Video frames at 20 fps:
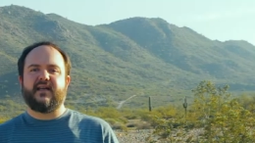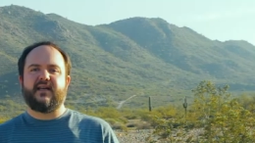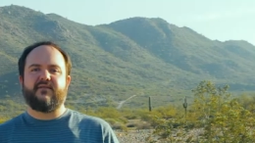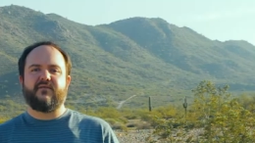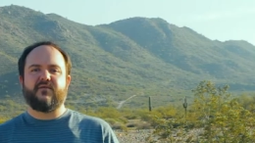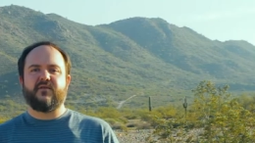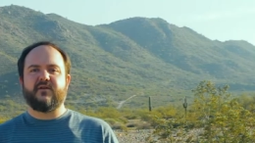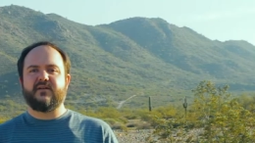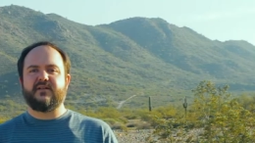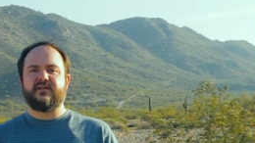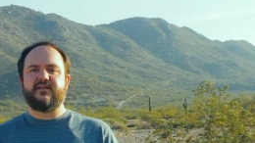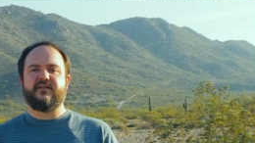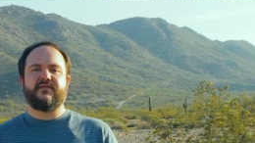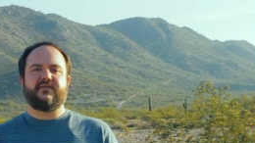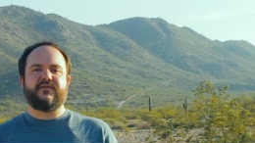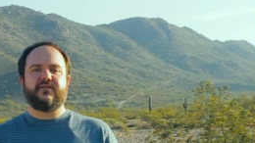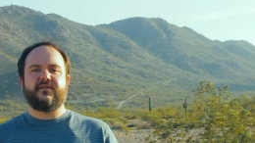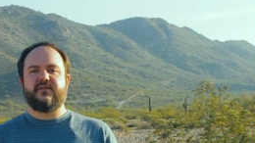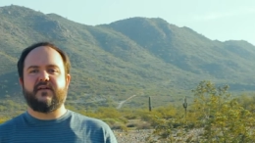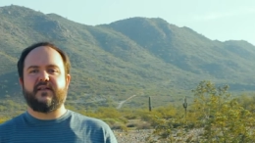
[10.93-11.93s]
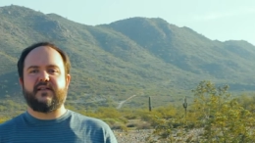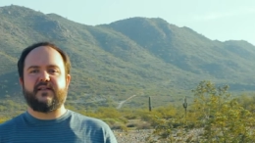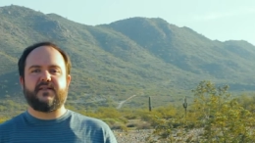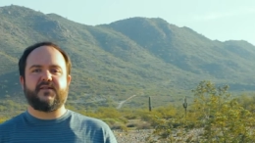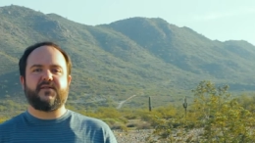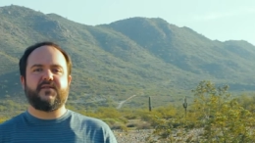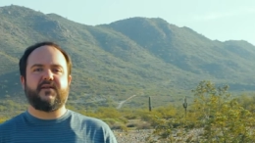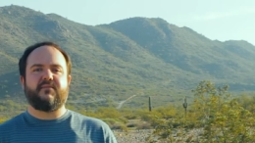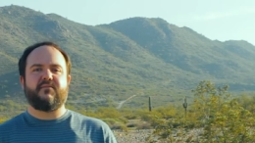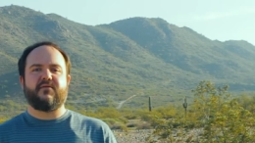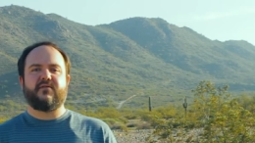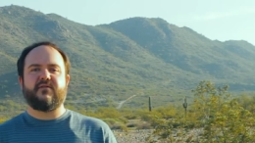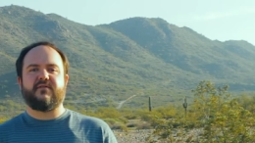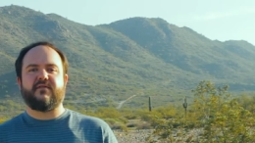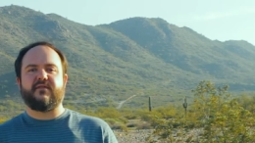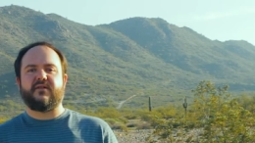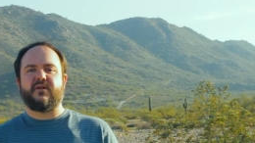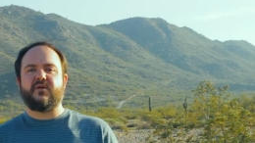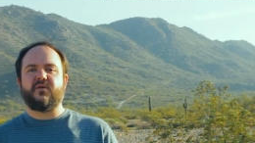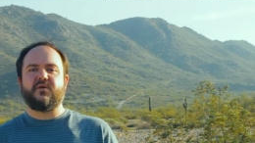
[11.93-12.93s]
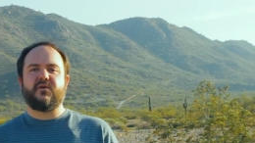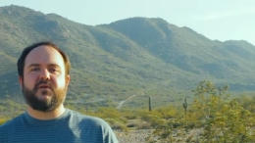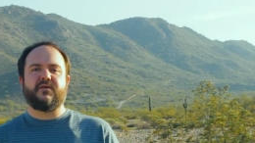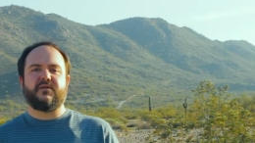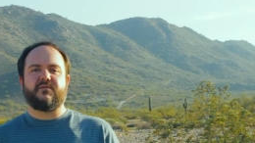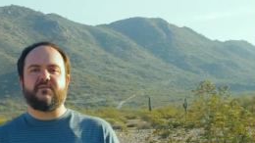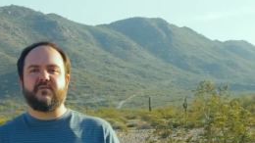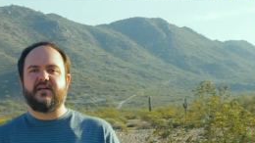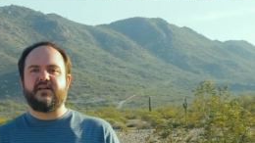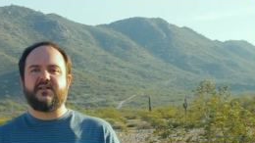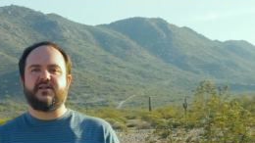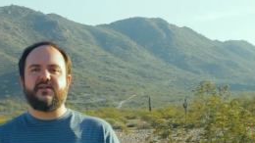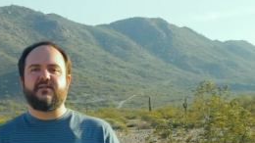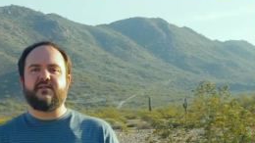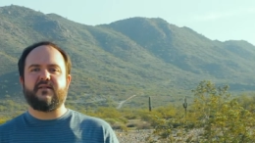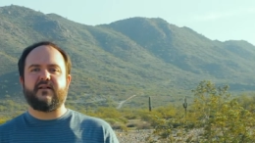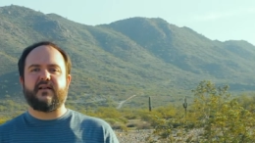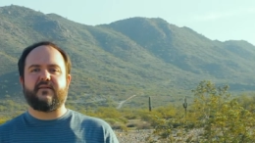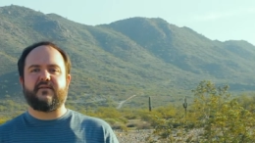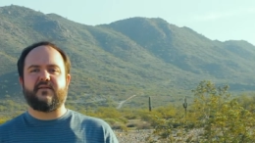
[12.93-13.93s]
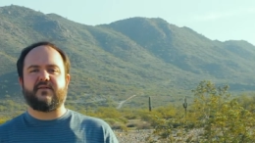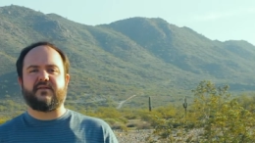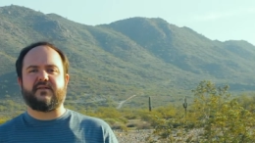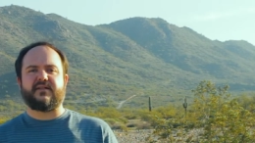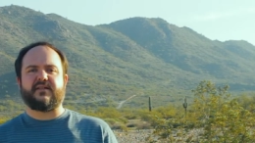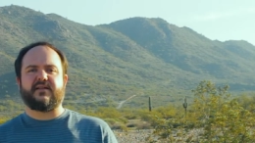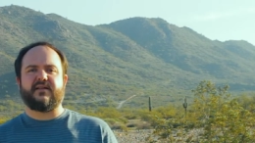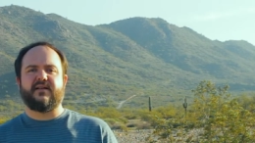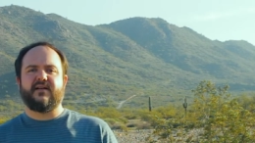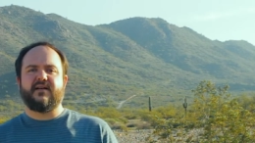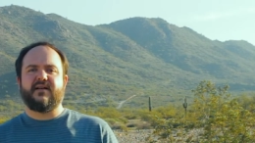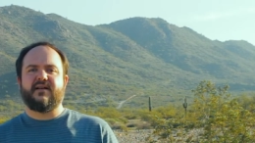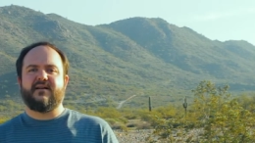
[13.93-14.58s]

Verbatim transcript: and I've worked in the food industry at both the local and regional levels.